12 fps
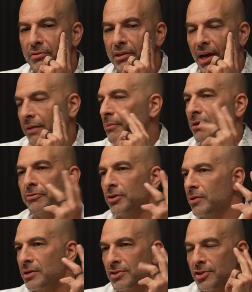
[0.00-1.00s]
yeah, my
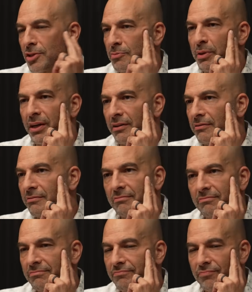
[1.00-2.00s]
view has just been,
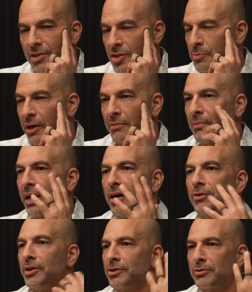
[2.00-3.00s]
despite my
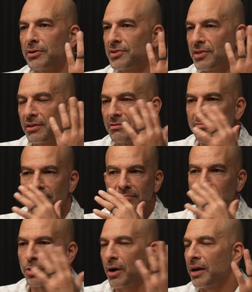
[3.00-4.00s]
own interest in
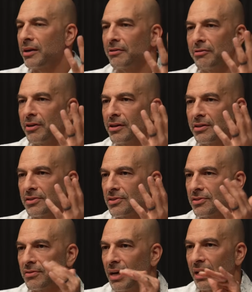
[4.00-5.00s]
trying
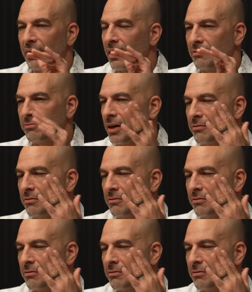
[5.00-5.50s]
things, I, I,